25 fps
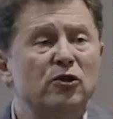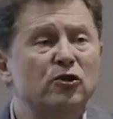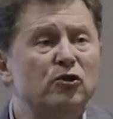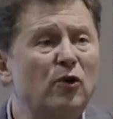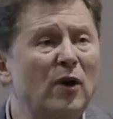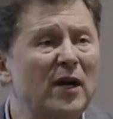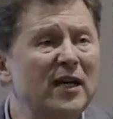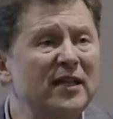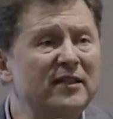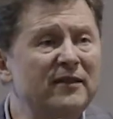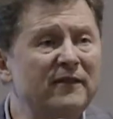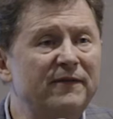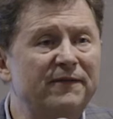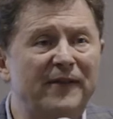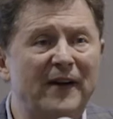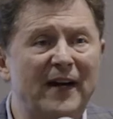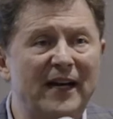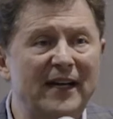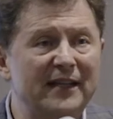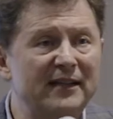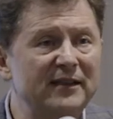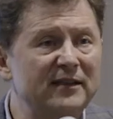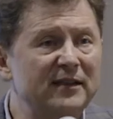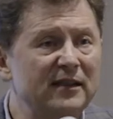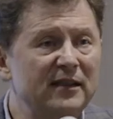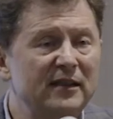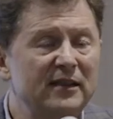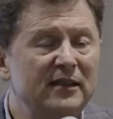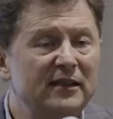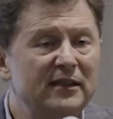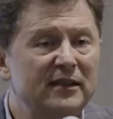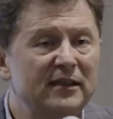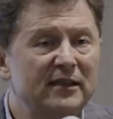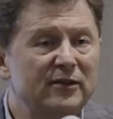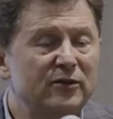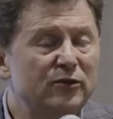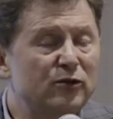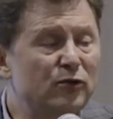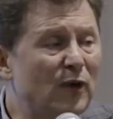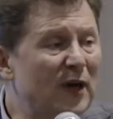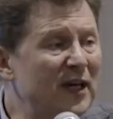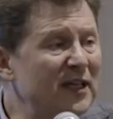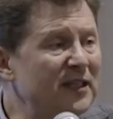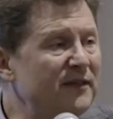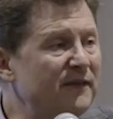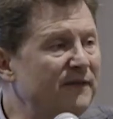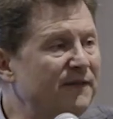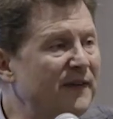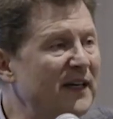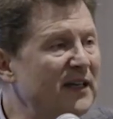trying to
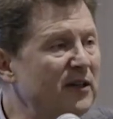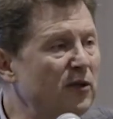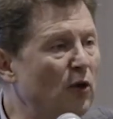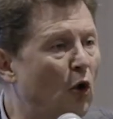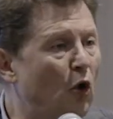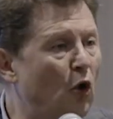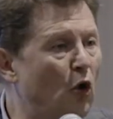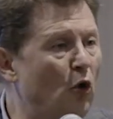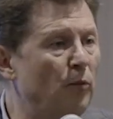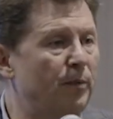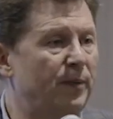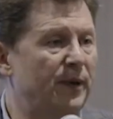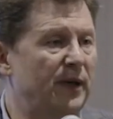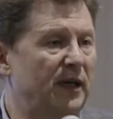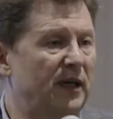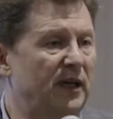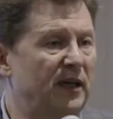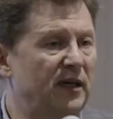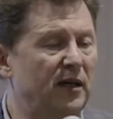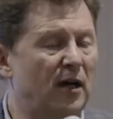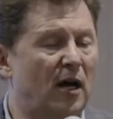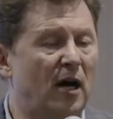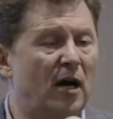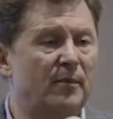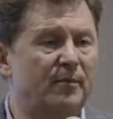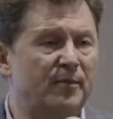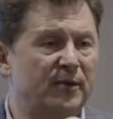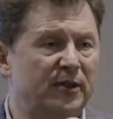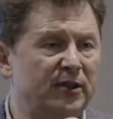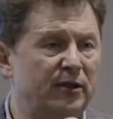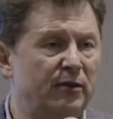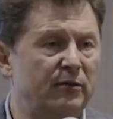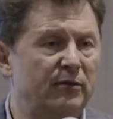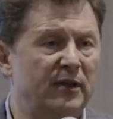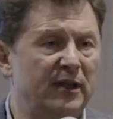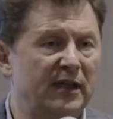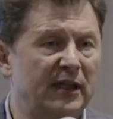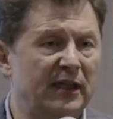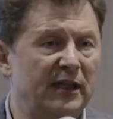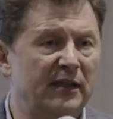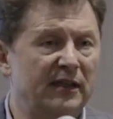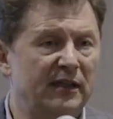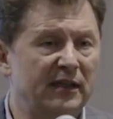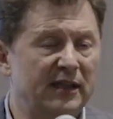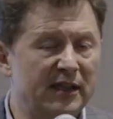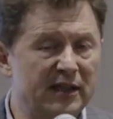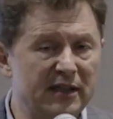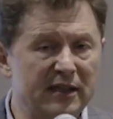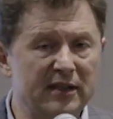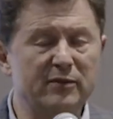find hope and opportunity.
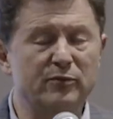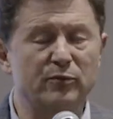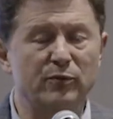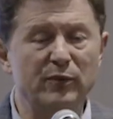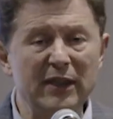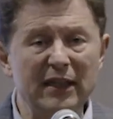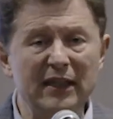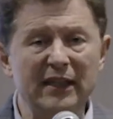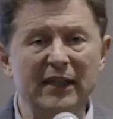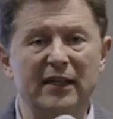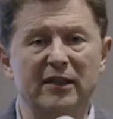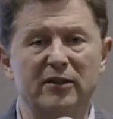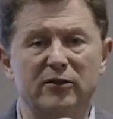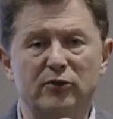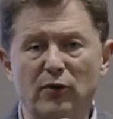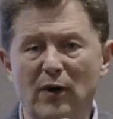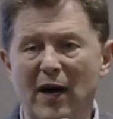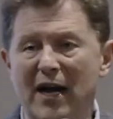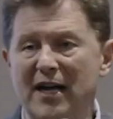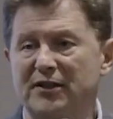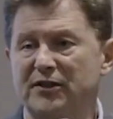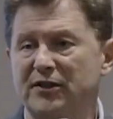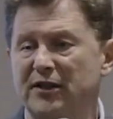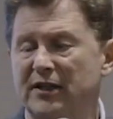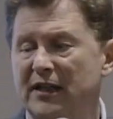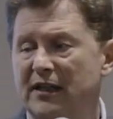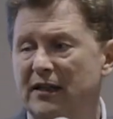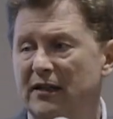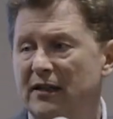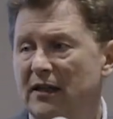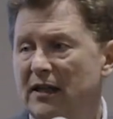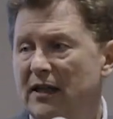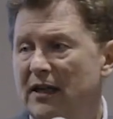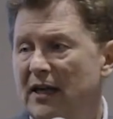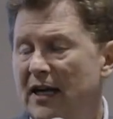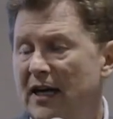It is really a tragedy.